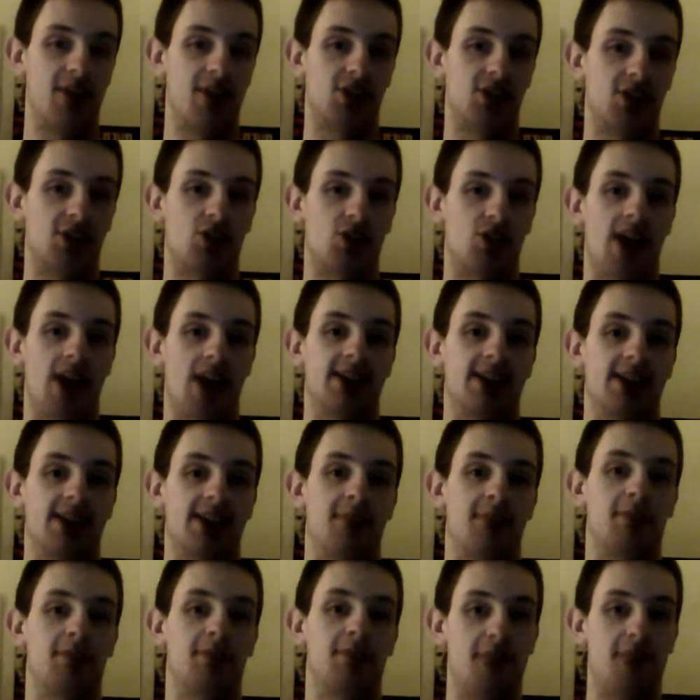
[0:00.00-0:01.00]
cracked
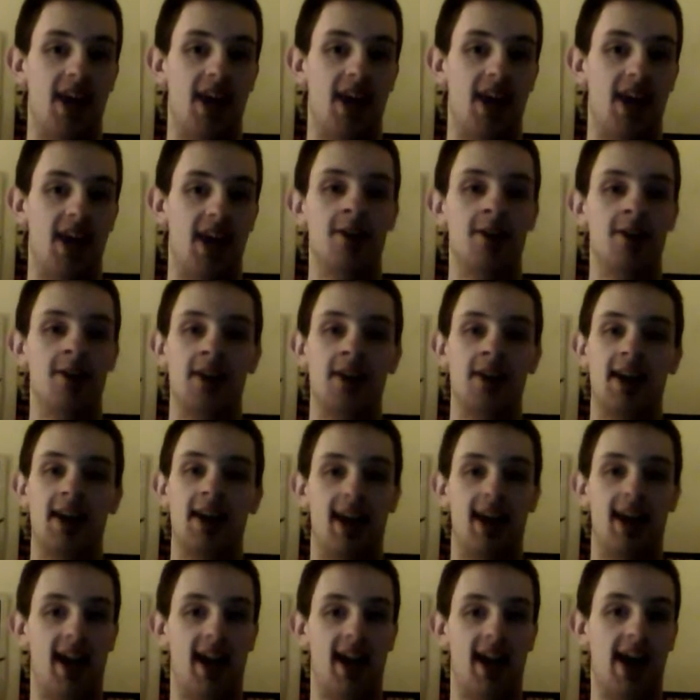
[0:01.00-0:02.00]
up to be,
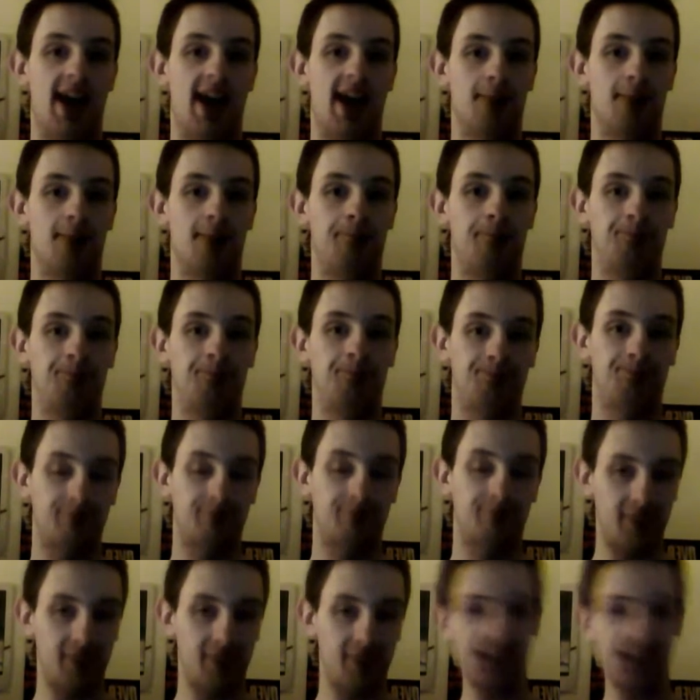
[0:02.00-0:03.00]
and
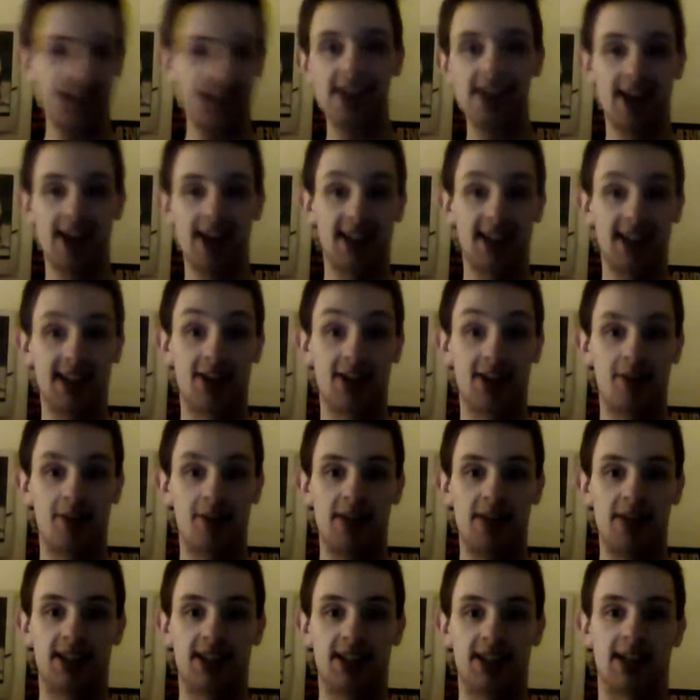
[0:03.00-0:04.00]
that's going to
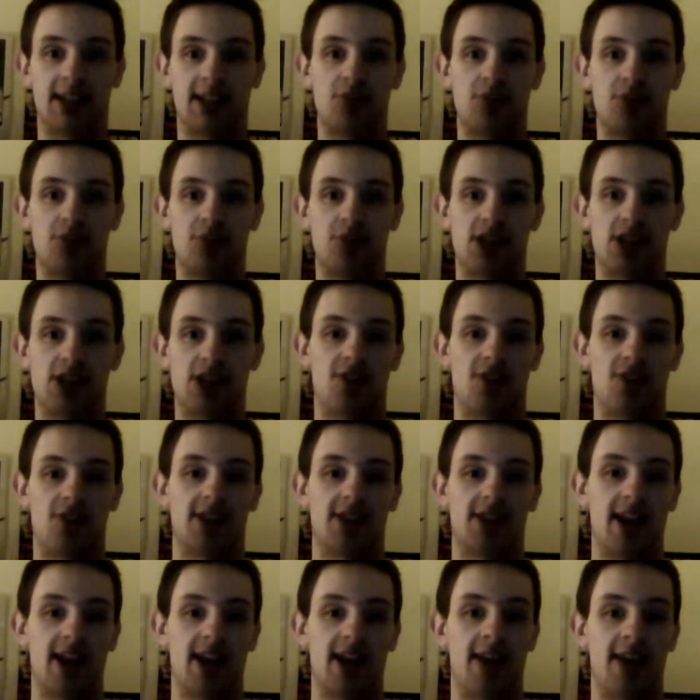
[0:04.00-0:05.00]
be the subject here
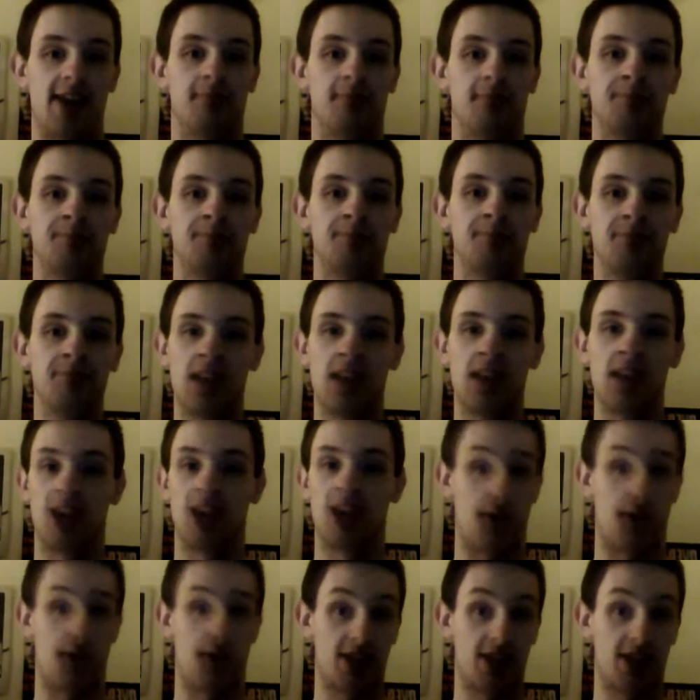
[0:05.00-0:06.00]
tonight.
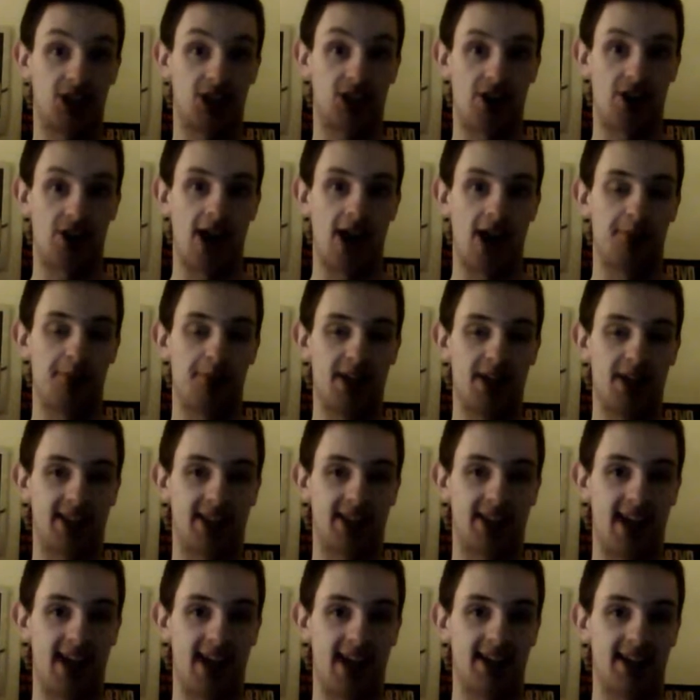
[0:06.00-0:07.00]
I want to start out by
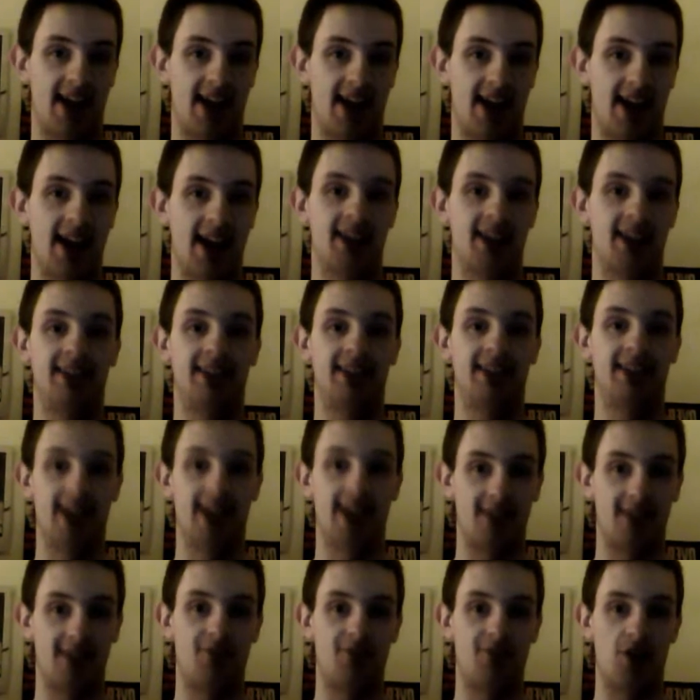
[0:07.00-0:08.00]
saying that I
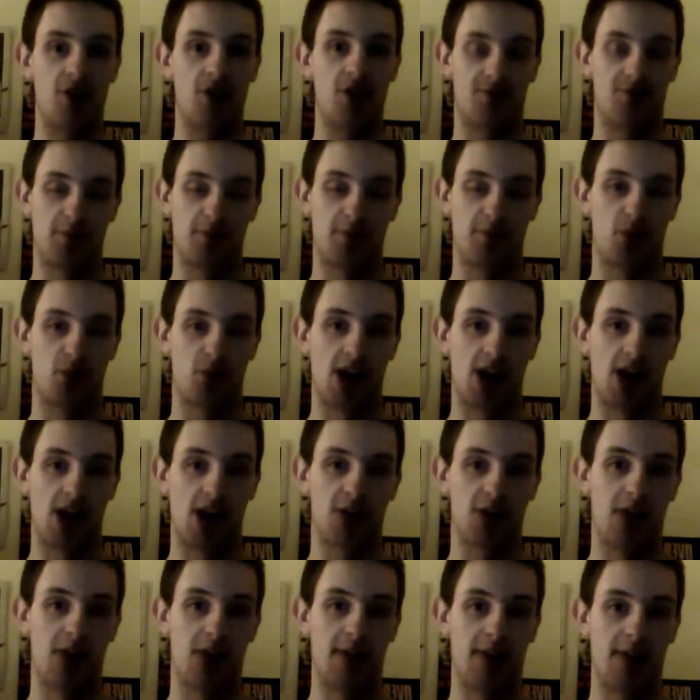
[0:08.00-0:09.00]
did vote for Barack
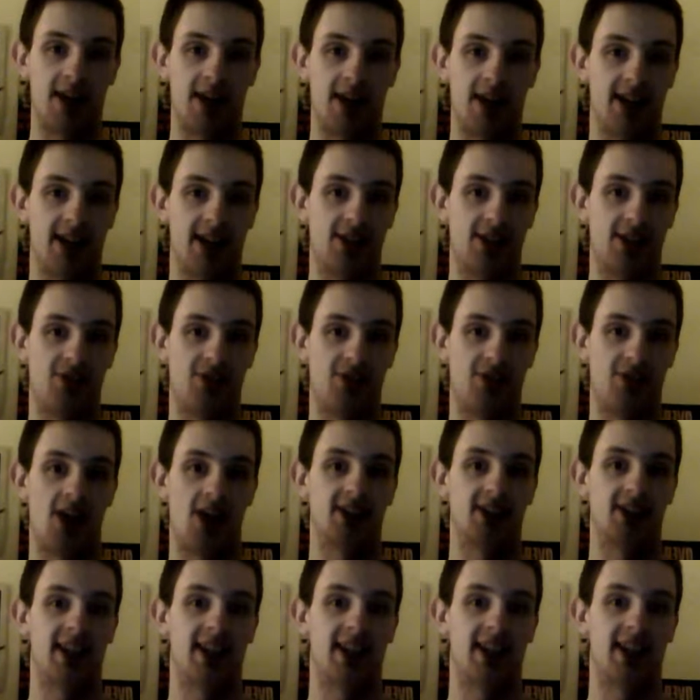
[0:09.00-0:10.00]
Obama in
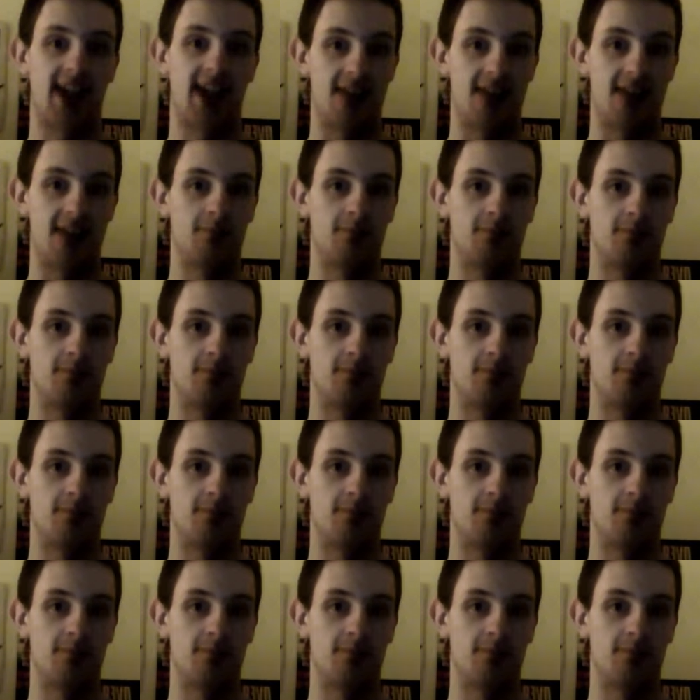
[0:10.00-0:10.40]
2008.